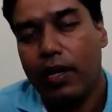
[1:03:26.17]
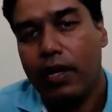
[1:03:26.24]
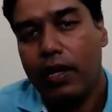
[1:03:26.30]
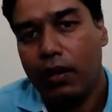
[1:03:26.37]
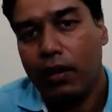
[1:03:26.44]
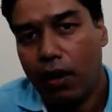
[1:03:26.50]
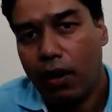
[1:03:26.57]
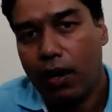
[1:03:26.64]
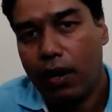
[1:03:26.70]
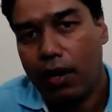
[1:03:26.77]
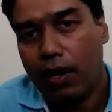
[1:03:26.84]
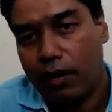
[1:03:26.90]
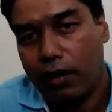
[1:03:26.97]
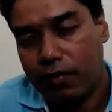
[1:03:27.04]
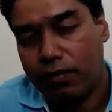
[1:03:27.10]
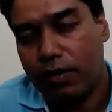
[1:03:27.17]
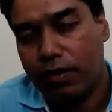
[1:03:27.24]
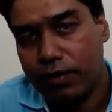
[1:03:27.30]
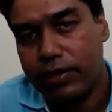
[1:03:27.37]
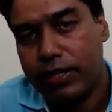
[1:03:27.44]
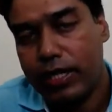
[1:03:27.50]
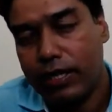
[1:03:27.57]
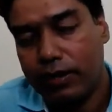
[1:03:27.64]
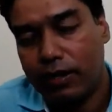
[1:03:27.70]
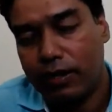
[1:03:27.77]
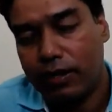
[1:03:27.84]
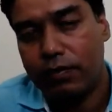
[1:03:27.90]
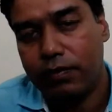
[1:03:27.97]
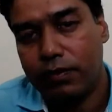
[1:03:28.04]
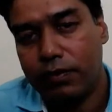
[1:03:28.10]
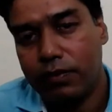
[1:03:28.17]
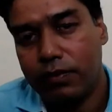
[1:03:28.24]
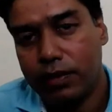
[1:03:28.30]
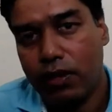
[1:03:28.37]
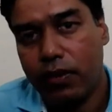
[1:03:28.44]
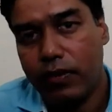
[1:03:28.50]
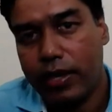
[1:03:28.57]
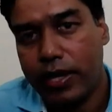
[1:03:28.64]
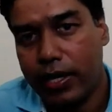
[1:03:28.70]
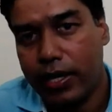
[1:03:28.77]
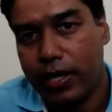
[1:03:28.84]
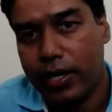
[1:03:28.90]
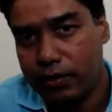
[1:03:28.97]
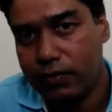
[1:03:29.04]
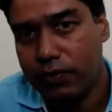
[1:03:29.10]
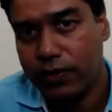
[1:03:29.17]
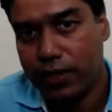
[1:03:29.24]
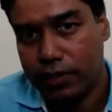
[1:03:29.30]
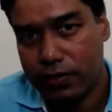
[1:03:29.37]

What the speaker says: coil or from the center of the solenoid is fixed.